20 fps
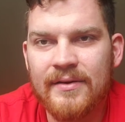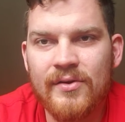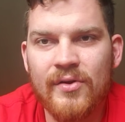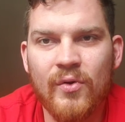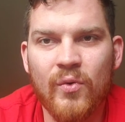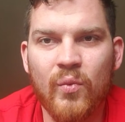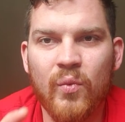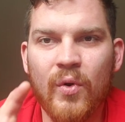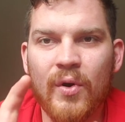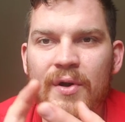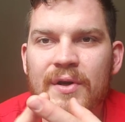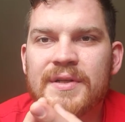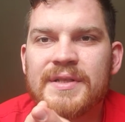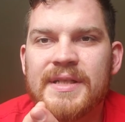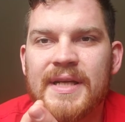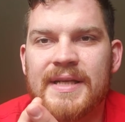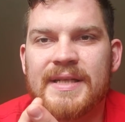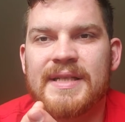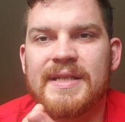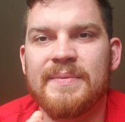the
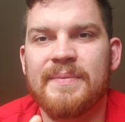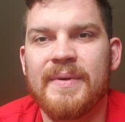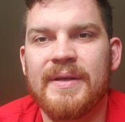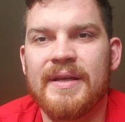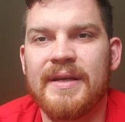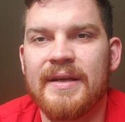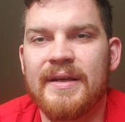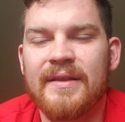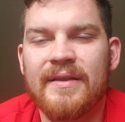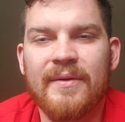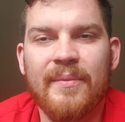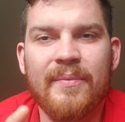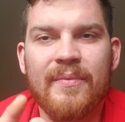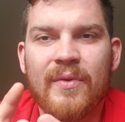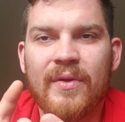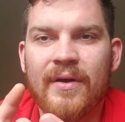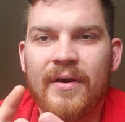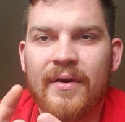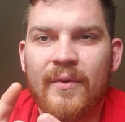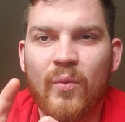words I speak,
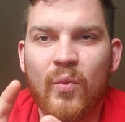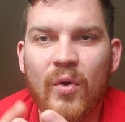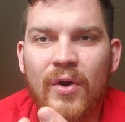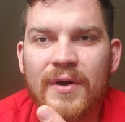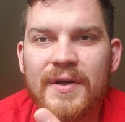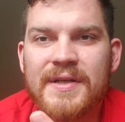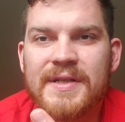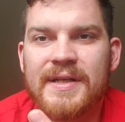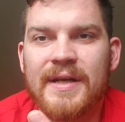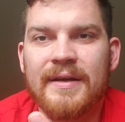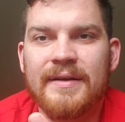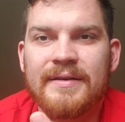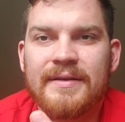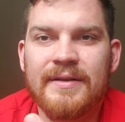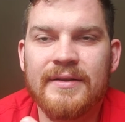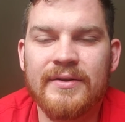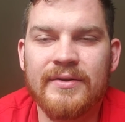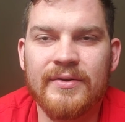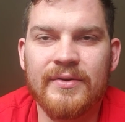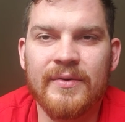the works I
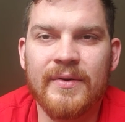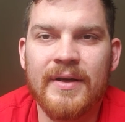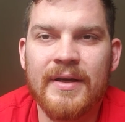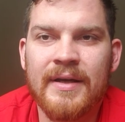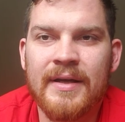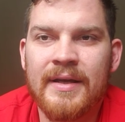do,